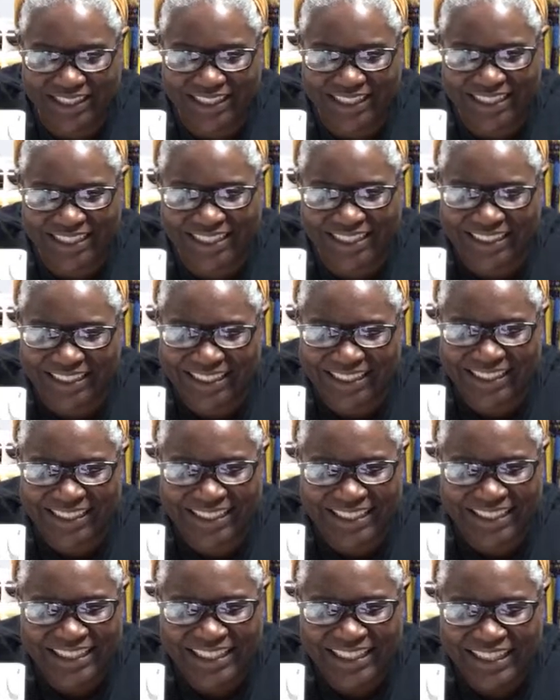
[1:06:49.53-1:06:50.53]

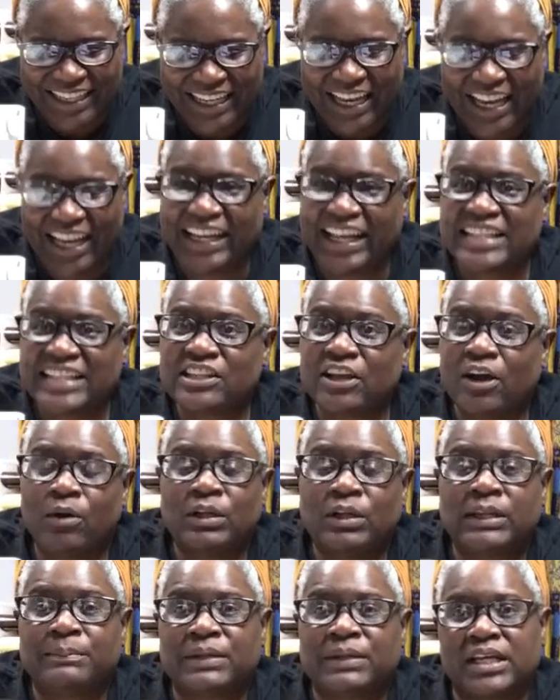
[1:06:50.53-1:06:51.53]
and that's
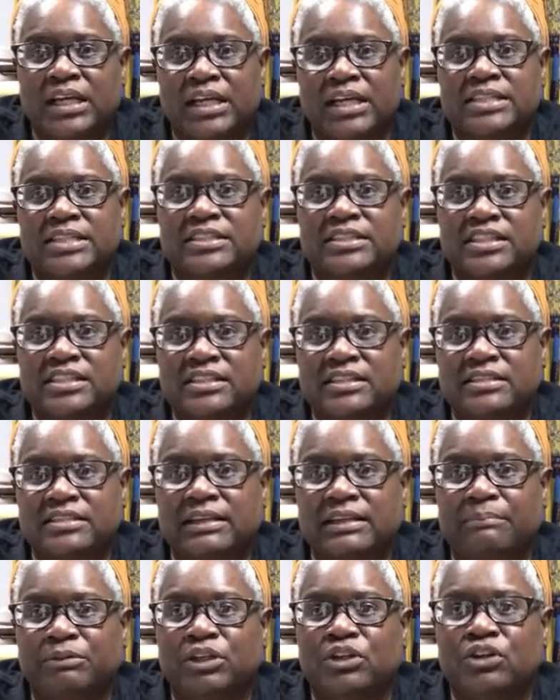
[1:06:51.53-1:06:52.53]
only because this is
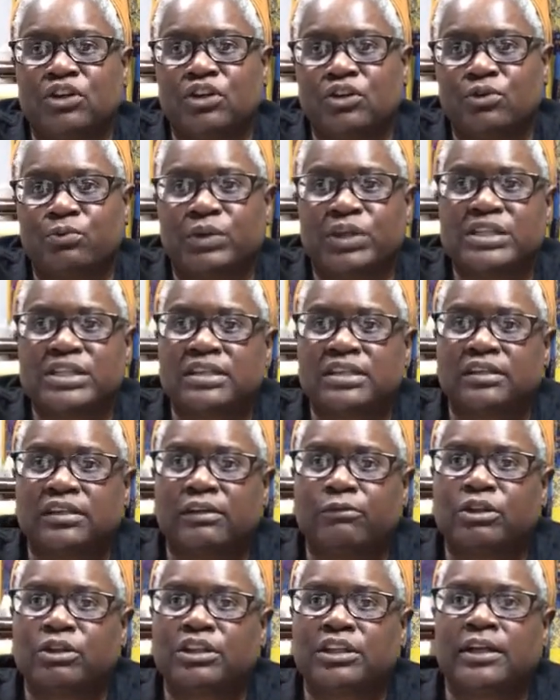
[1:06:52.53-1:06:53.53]
something new recently
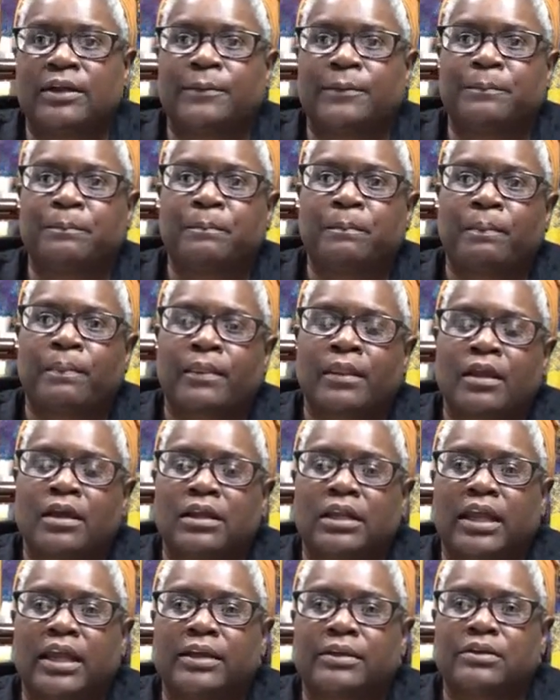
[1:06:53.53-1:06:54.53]
with them,
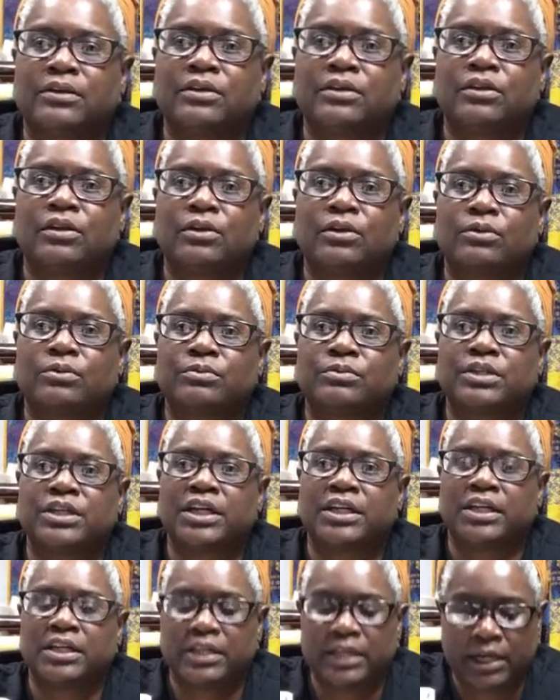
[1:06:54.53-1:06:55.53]
like, you know,
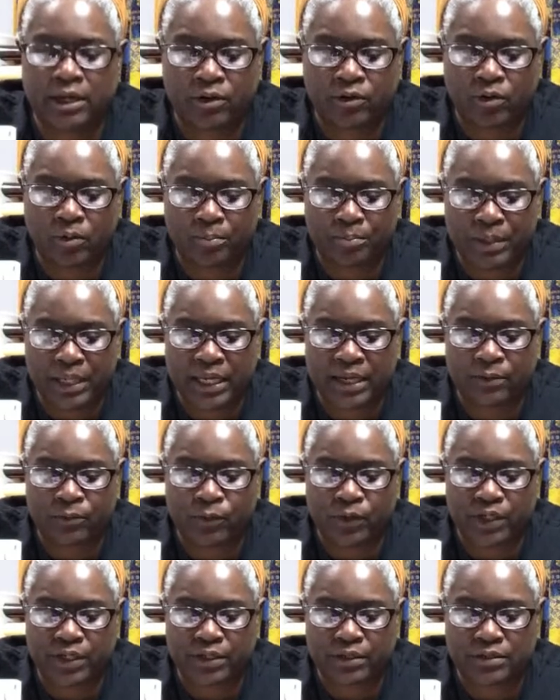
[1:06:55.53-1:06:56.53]
cutting down on
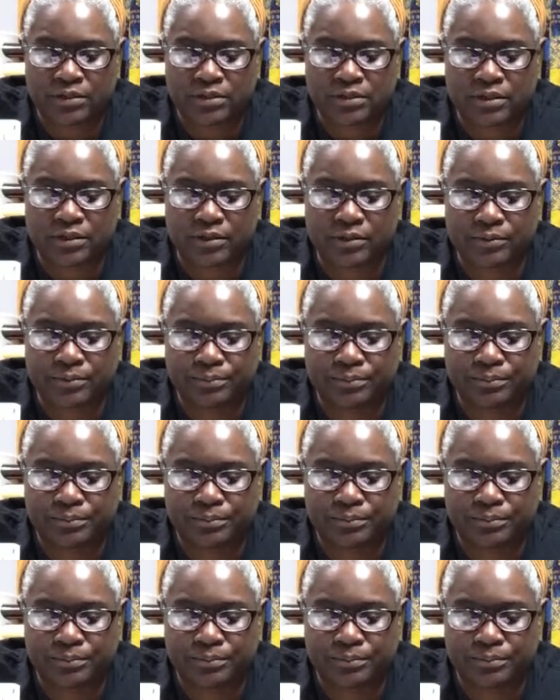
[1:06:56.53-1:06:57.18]
bandwidth. So,